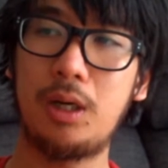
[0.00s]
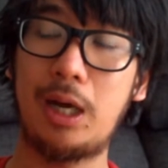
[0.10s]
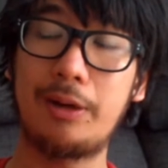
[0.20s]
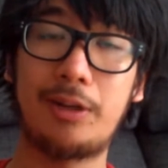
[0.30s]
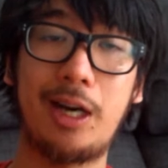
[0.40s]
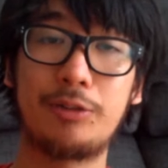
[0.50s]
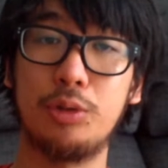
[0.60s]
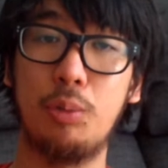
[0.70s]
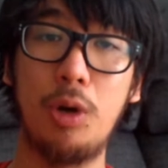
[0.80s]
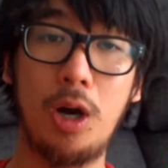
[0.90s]
I have
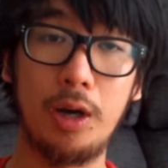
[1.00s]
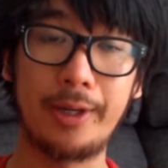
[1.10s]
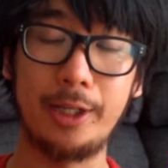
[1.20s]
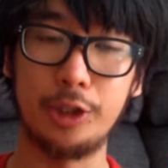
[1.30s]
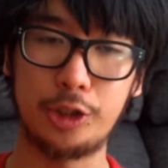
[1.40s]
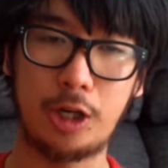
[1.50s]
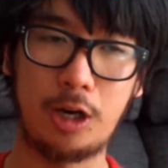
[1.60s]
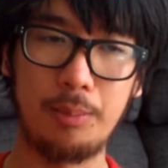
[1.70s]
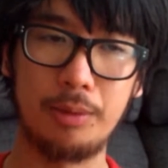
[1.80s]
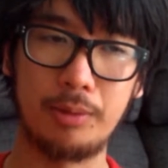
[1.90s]
to work in a
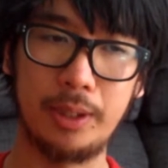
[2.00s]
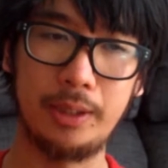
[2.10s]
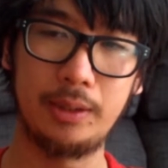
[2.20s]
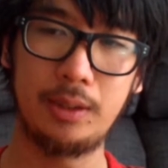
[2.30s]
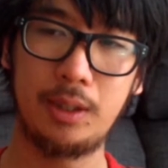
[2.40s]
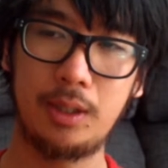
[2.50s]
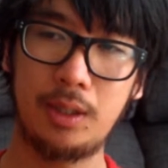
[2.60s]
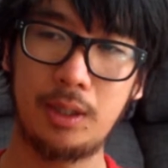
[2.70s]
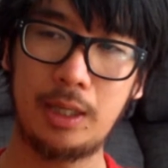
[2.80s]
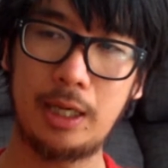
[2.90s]
job, right?
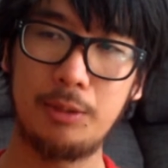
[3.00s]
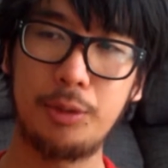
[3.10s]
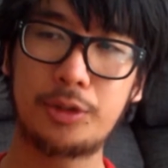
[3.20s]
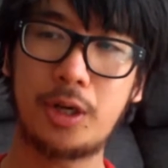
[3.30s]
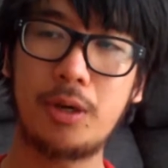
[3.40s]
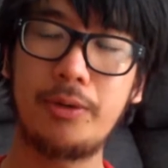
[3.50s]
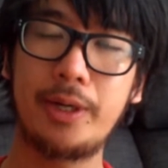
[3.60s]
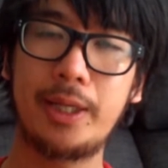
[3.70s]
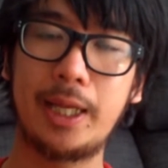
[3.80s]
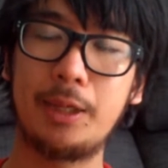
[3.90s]
And the most
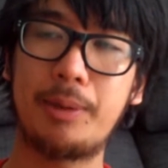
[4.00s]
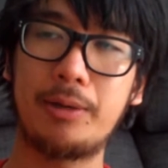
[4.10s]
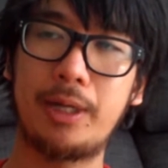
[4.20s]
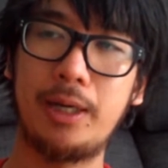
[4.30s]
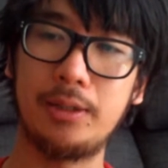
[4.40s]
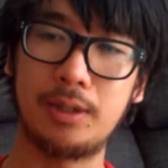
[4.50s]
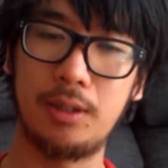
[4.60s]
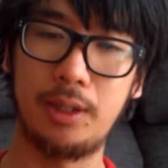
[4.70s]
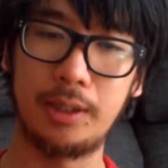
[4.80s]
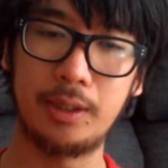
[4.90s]
tiring thing about that is
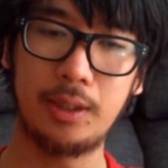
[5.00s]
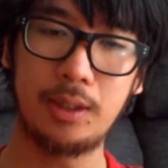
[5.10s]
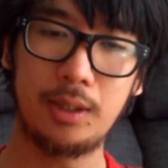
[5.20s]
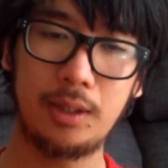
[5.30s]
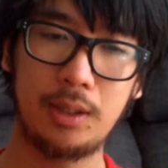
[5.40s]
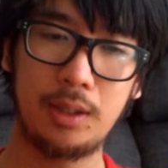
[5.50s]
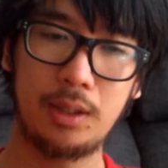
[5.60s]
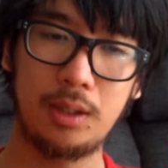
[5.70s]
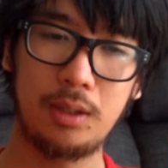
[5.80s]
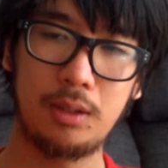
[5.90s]
that like
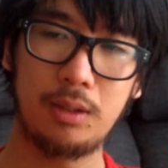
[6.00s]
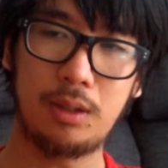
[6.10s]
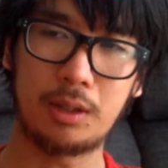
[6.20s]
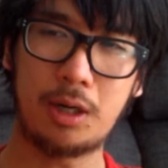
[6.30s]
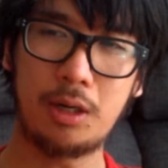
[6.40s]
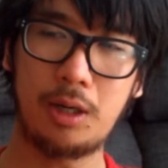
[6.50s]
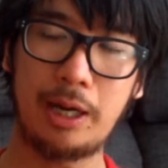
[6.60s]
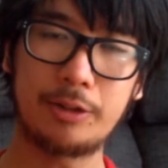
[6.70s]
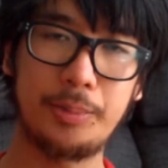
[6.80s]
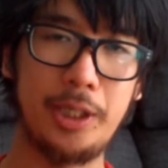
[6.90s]
I
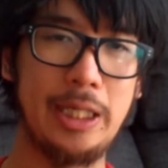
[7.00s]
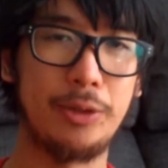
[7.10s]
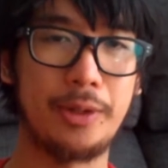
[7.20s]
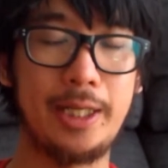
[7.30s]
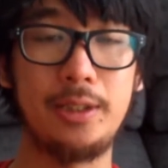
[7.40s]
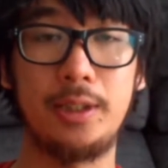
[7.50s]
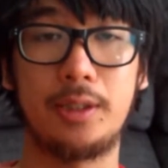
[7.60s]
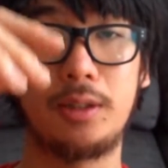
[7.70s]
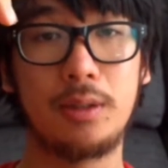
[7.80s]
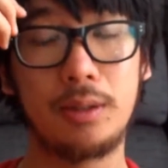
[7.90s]
have to be
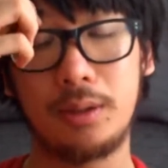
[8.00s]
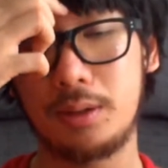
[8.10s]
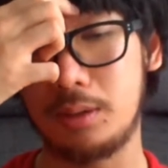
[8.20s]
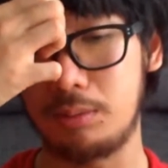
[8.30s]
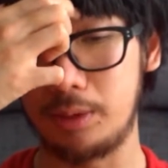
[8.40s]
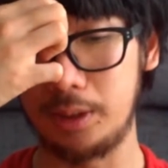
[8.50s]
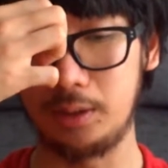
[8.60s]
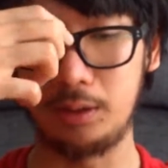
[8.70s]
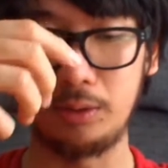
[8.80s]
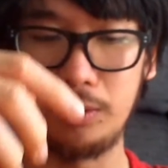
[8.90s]
inauthentic,
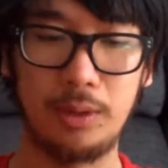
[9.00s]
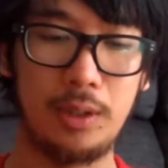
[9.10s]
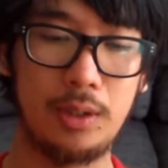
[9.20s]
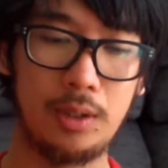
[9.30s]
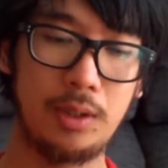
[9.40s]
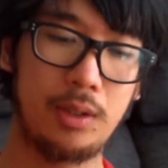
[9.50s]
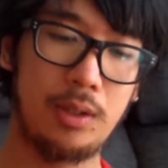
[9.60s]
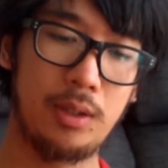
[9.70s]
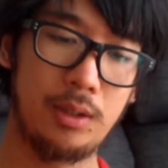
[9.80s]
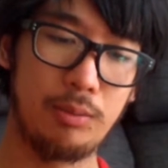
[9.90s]
right?
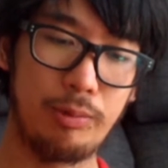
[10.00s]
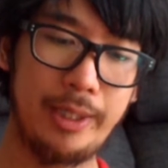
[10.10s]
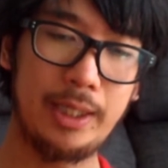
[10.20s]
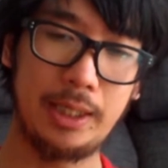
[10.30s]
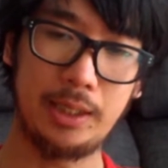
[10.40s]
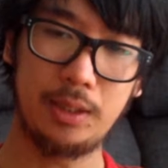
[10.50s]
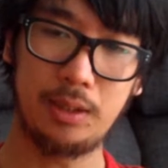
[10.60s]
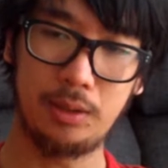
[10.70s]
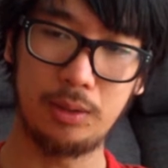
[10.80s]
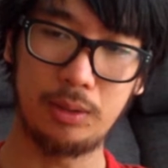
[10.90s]
Really,
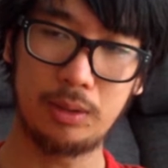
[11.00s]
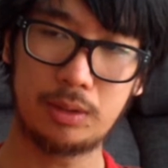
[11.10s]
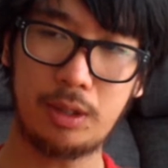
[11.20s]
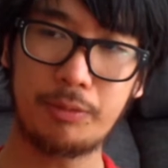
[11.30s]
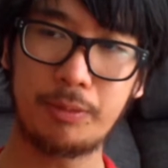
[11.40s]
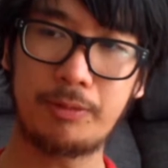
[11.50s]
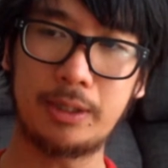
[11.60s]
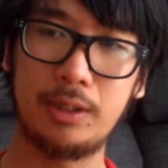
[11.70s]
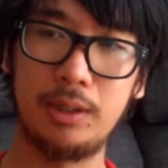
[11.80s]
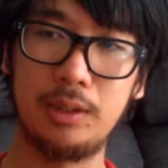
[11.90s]
aside from the
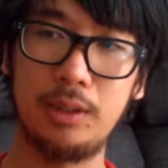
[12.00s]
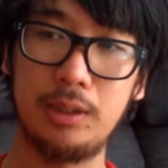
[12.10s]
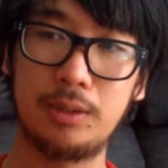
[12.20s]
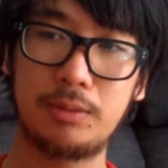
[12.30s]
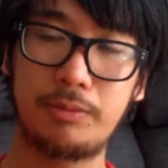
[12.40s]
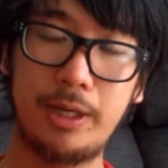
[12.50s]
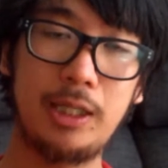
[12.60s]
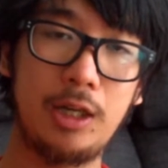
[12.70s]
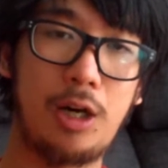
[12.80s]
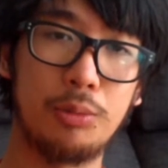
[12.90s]
fact that it's
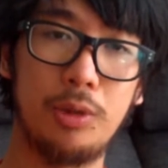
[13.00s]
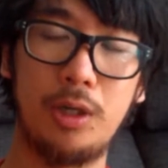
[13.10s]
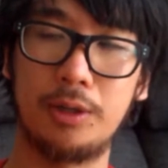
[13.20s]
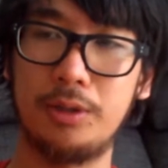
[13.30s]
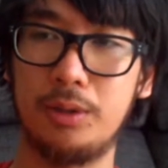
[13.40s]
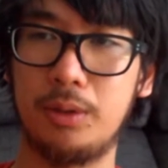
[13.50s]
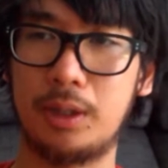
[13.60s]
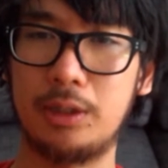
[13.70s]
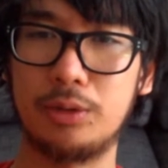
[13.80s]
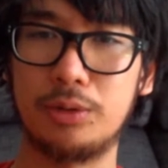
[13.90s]
fairly hard work,
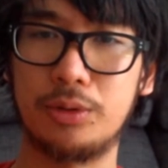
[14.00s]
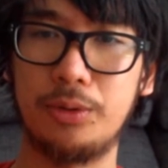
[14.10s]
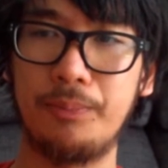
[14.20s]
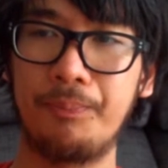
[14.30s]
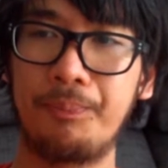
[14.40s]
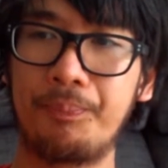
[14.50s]
like it's also